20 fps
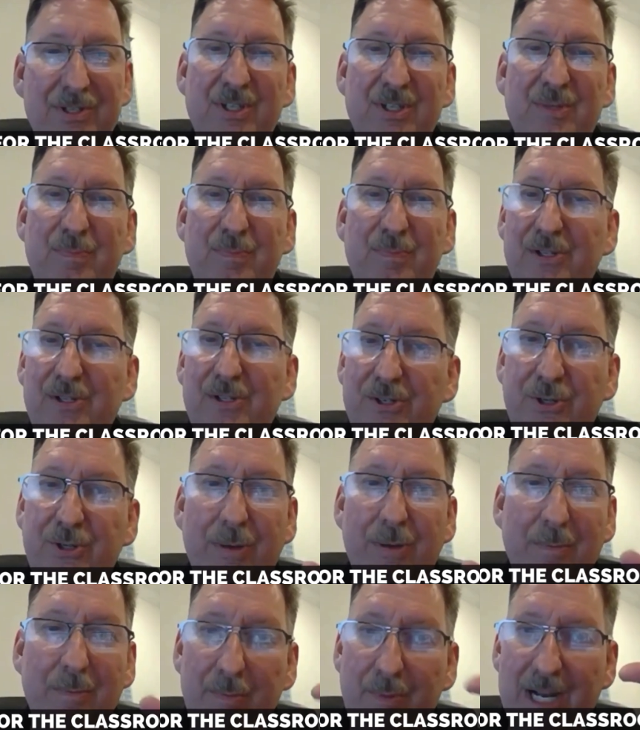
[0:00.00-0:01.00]
this is especially
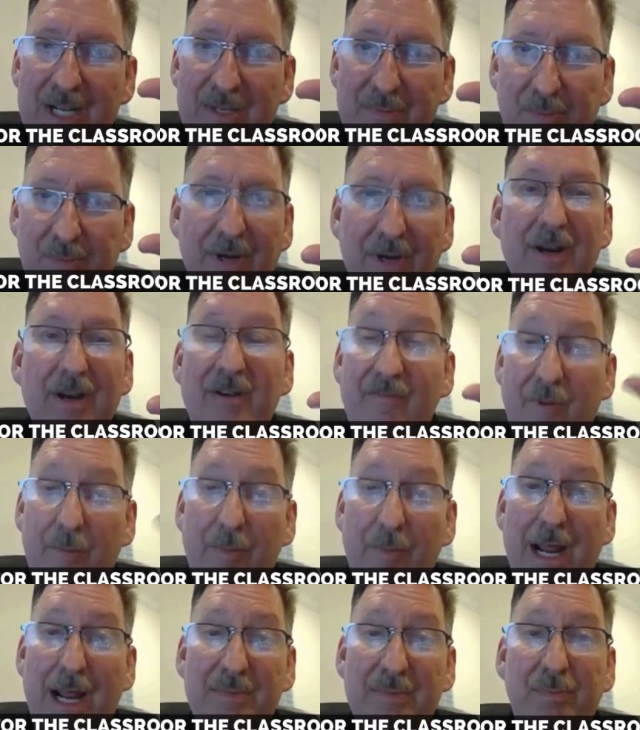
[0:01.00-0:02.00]
true, I'm a brass player, for
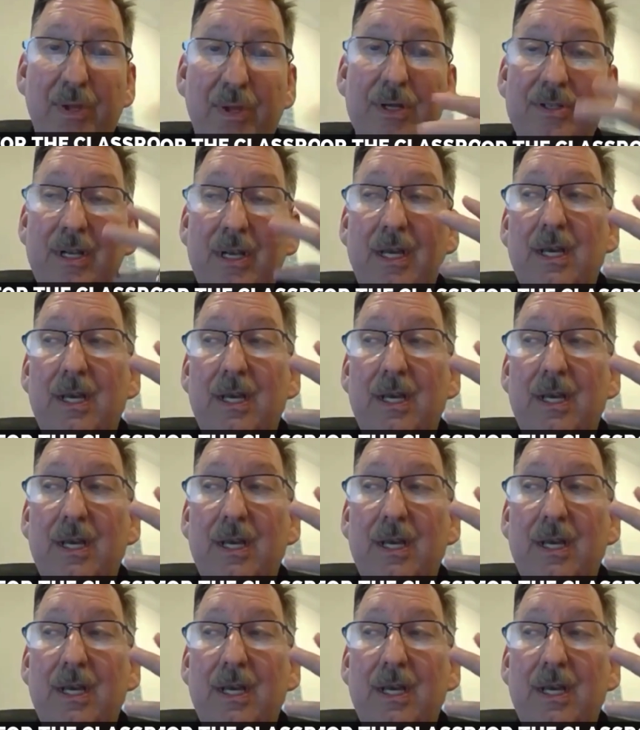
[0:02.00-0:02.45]
brass players,